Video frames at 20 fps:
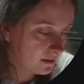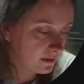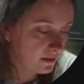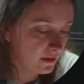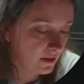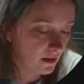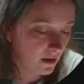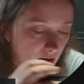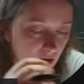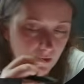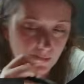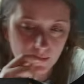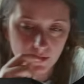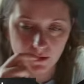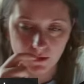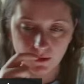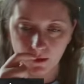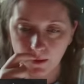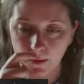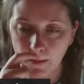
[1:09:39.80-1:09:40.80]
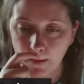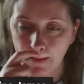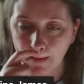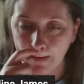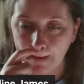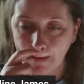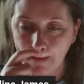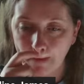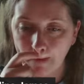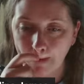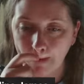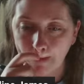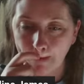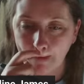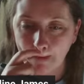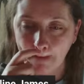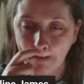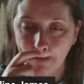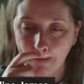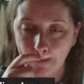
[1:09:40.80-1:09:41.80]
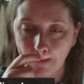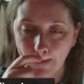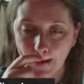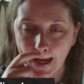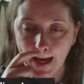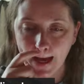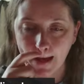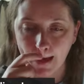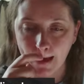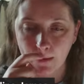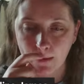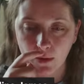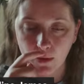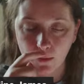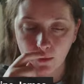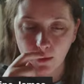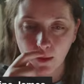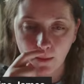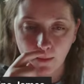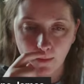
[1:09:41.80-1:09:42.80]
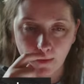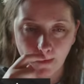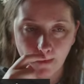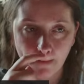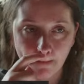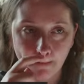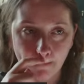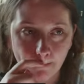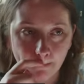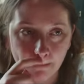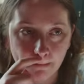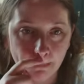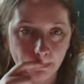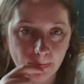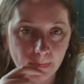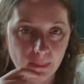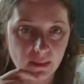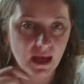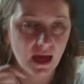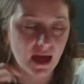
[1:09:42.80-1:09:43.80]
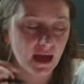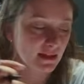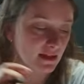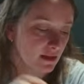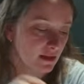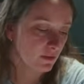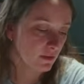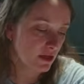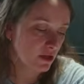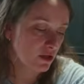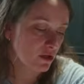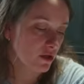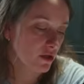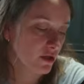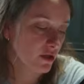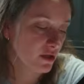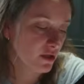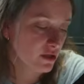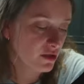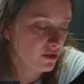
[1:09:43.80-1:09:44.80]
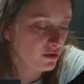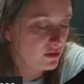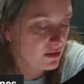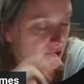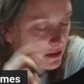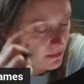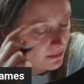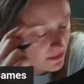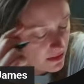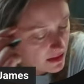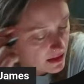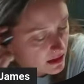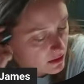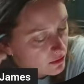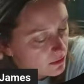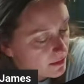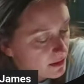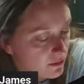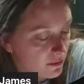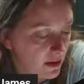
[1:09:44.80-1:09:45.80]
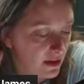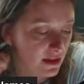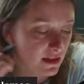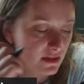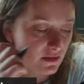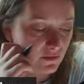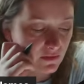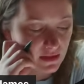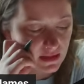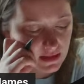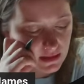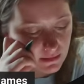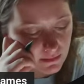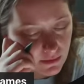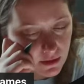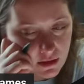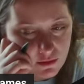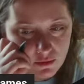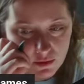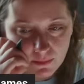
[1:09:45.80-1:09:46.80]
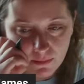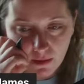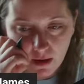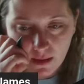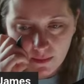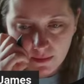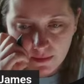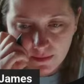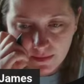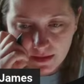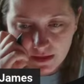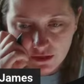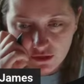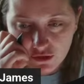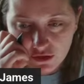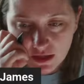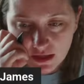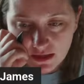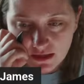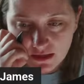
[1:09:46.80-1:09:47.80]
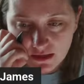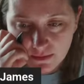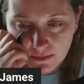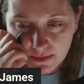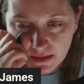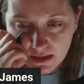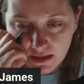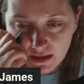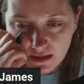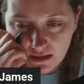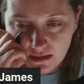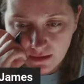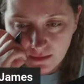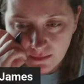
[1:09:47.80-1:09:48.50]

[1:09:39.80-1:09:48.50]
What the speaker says: armored look, yeah, camo cloak. Yeah, I think we could do something that would be relatively simple. It would probably just be